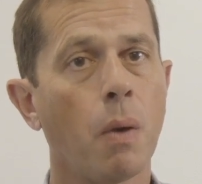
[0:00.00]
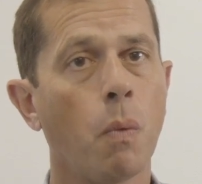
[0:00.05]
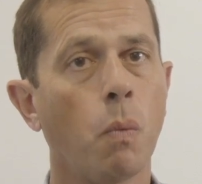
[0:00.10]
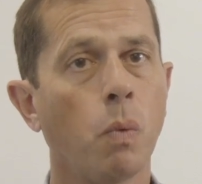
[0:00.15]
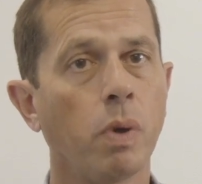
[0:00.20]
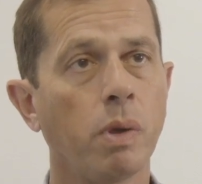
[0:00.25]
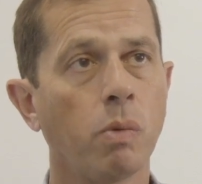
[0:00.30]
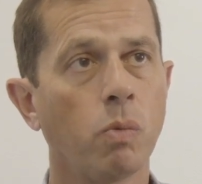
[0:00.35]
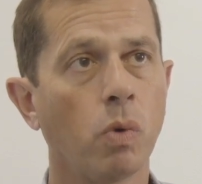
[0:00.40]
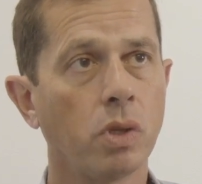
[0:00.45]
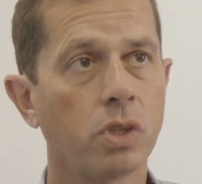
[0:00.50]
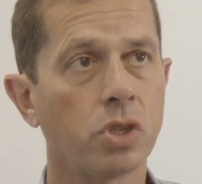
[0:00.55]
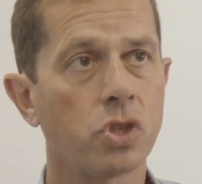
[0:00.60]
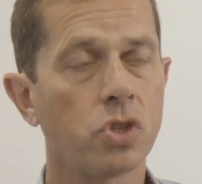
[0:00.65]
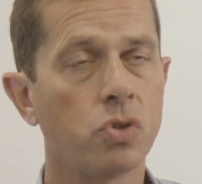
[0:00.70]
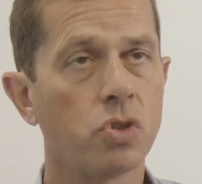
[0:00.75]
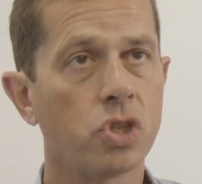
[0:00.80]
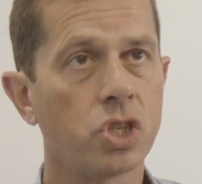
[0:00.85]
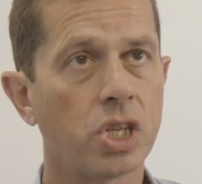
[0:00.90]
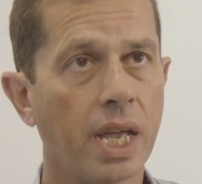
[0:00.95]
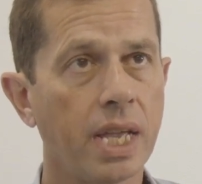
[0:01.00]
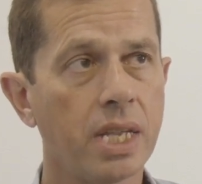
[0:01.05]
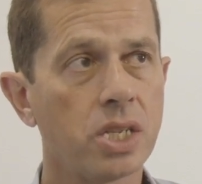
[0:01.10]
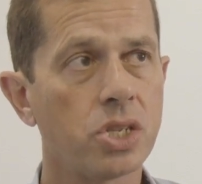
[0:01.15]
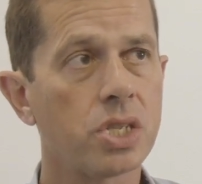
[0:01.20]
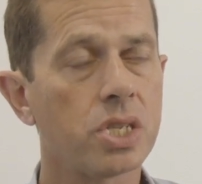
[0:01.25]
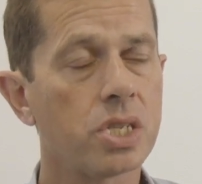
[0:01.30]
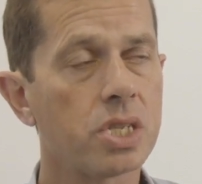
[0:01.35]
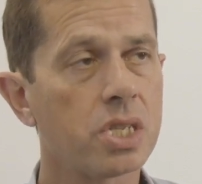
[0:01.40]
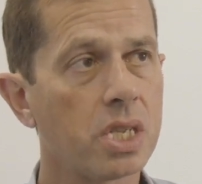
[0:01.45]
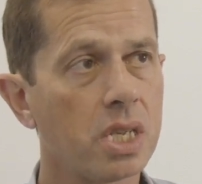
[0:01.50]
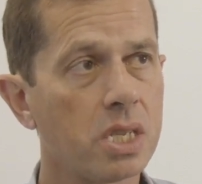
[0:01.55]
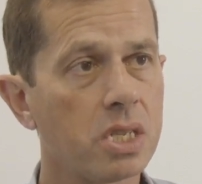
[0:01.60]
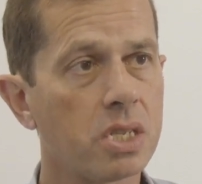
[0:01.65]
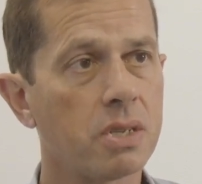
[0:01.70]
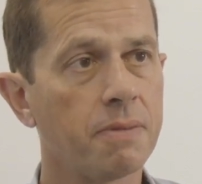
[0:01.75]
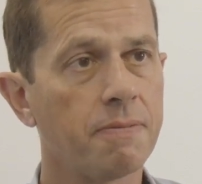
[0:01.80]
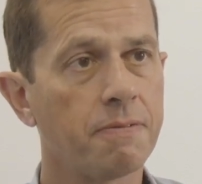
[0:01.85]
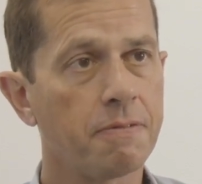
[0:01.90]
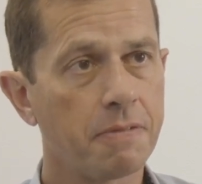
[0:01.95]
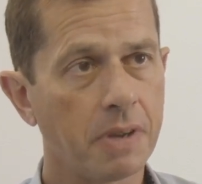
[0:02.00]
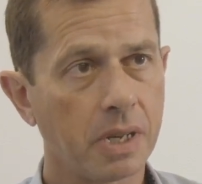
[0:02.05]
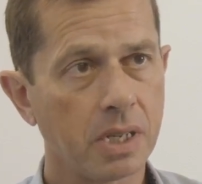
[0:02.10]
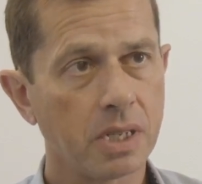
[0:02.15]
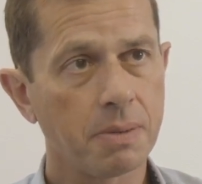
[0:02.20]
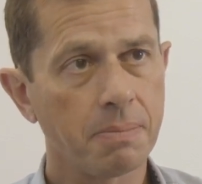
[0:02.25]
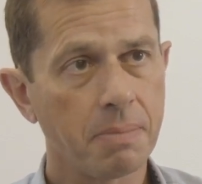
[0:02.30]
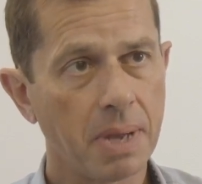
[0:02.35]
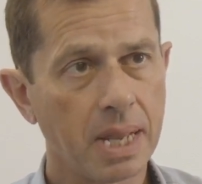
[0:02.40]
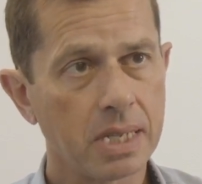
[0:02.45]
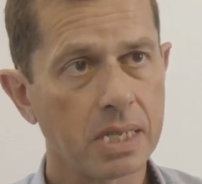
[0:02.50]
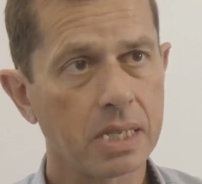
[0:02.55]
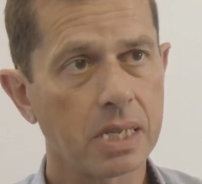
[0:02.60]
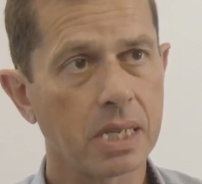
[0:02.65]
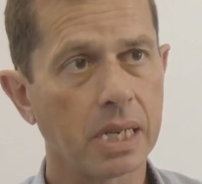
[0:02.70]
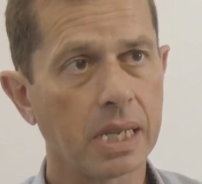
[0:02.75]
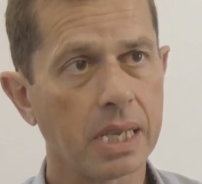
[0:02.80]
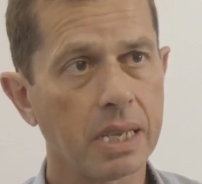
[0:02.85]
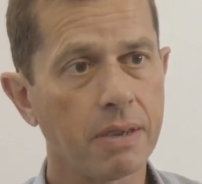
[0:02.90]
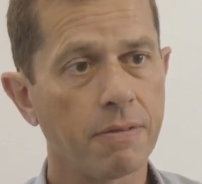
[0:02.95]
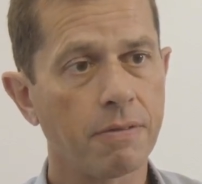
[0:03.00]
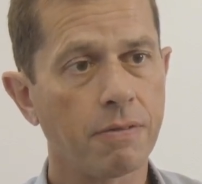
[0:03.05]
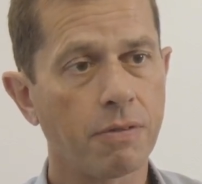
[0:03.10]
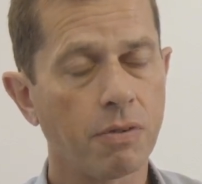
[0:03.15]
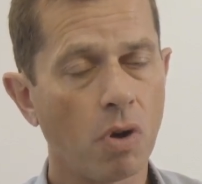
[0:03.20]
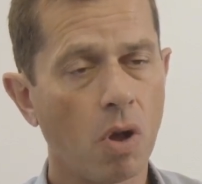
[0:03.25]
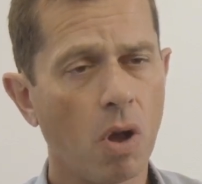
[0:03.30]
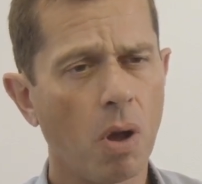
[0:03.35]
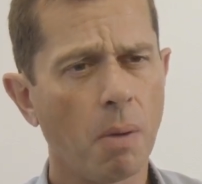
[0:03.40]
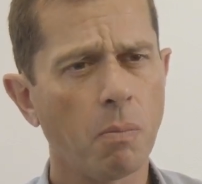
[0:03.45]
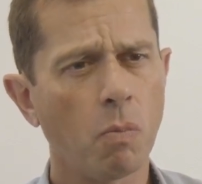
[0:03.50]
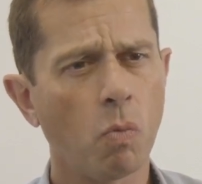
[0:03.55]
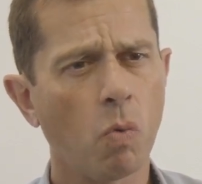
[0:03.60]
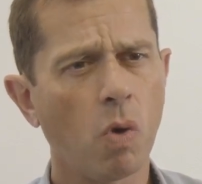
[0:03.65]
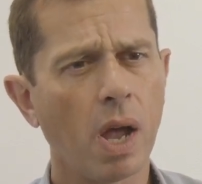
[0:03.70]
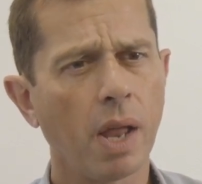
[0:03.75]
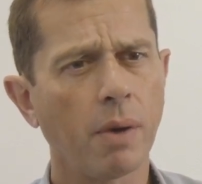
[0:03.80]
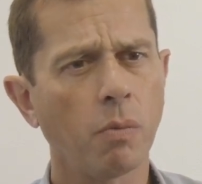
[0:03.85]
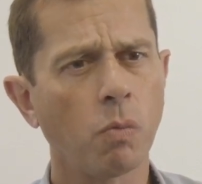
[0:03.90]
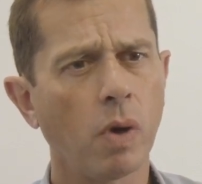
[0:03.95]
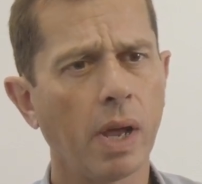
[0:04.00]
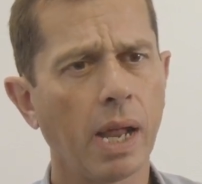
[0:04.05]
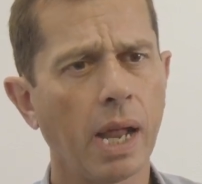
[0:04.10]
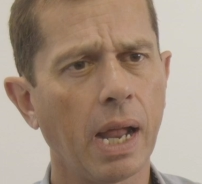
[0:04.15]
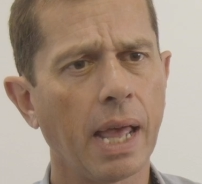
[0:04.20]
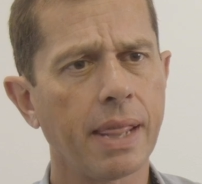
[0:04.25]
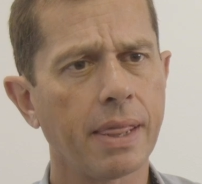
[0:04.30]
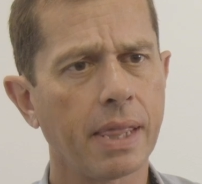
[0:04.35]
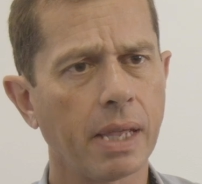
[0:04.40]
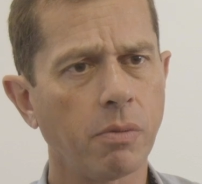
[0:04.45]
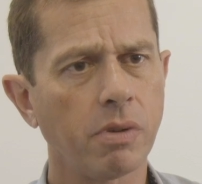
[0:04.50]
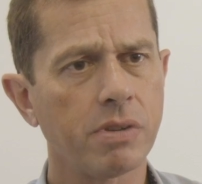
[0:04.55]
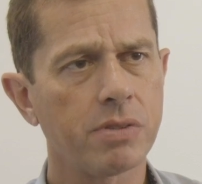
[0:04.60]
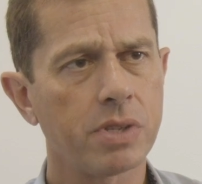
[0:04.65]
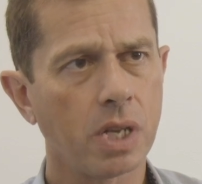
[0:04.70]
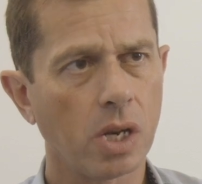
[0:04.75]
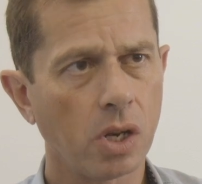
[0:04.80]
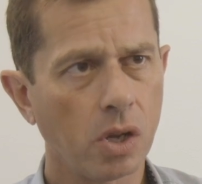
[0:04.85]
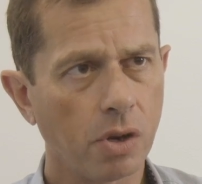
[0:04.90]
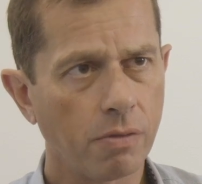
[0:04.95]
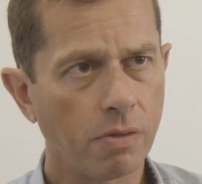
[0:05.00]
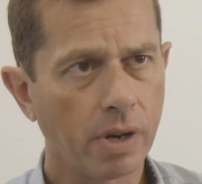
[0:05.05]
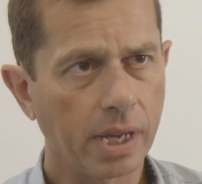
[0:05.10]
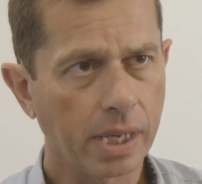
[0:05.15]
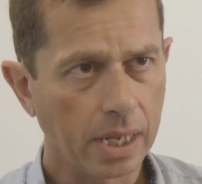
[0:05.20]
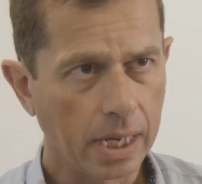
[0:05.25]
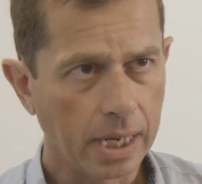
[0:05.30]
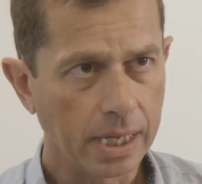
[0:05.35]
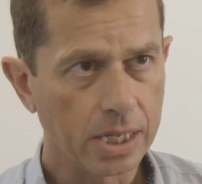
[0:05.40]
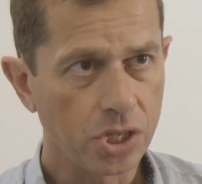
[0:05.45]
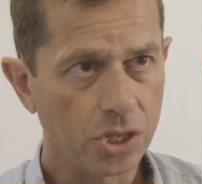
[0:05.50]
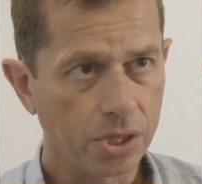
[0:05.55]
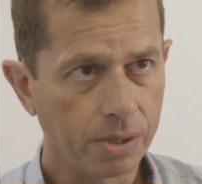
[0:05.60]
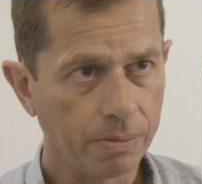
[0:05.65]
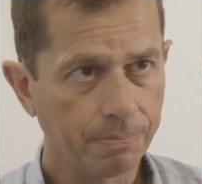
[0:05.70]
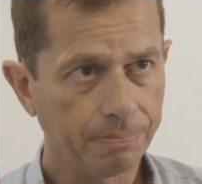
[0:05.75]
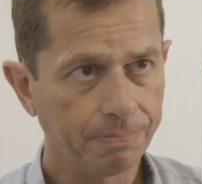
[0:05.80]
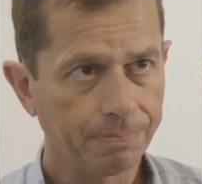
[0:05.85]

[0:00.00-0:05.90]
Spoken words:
We want to change the system fundamentally from one where I think we've seen a lot of regulation